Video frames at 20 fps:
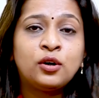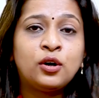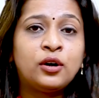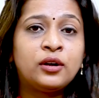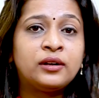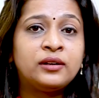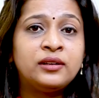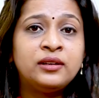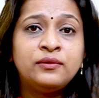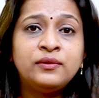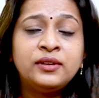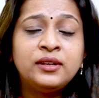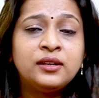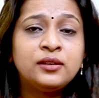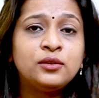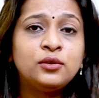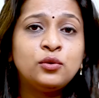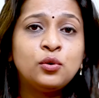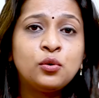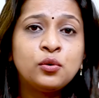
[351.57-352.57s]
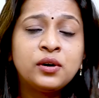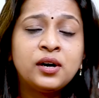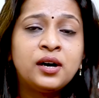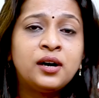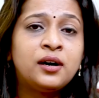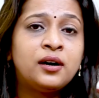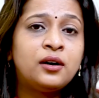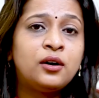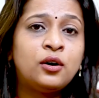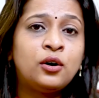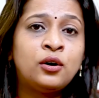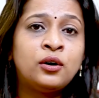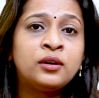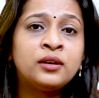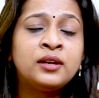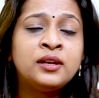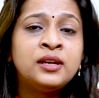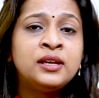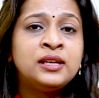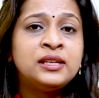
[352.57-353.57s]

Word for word: or even a yoga or